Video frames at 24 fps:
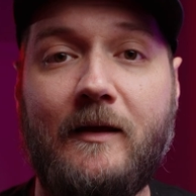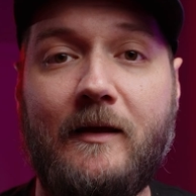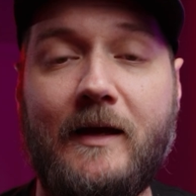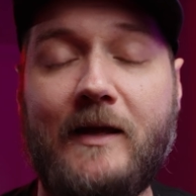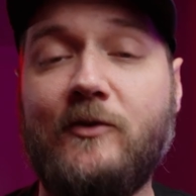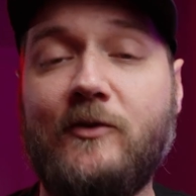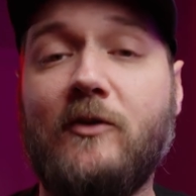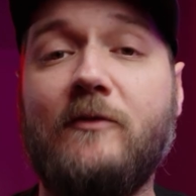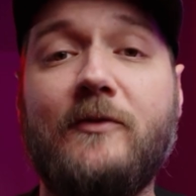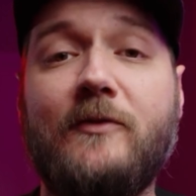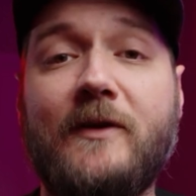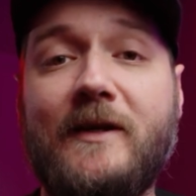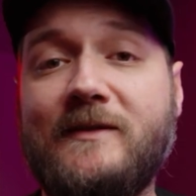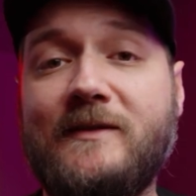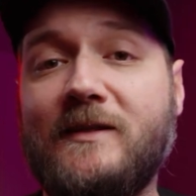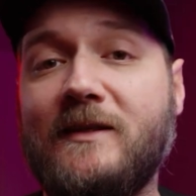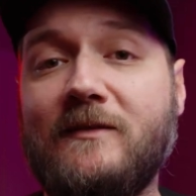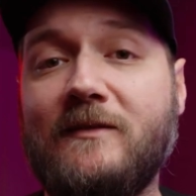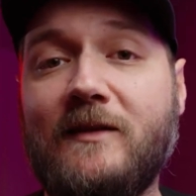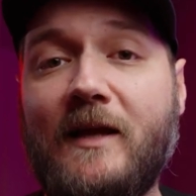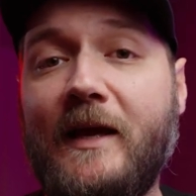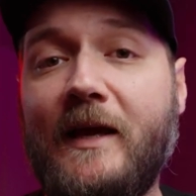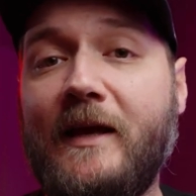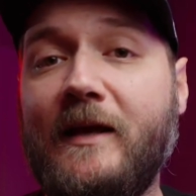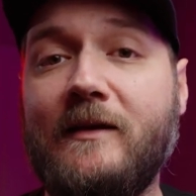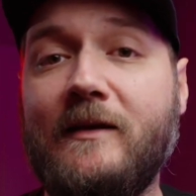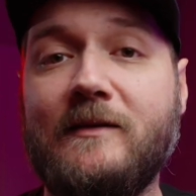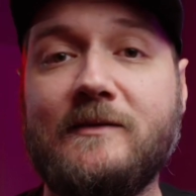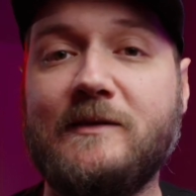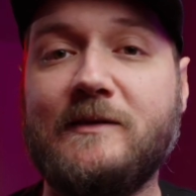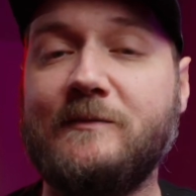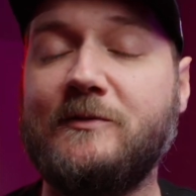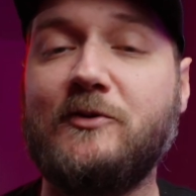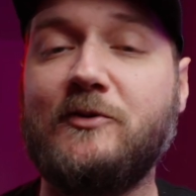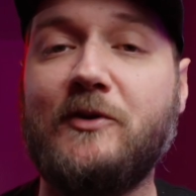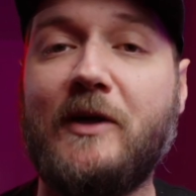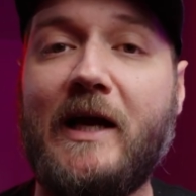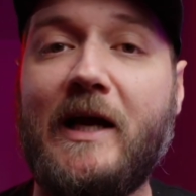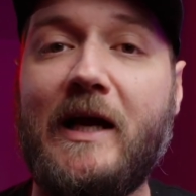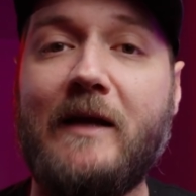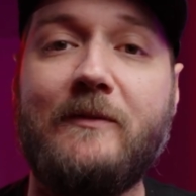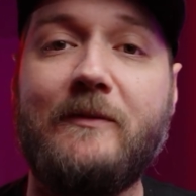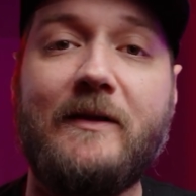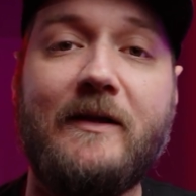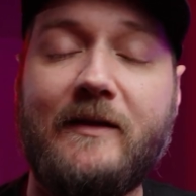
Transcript: And don't forget to like, subscribe,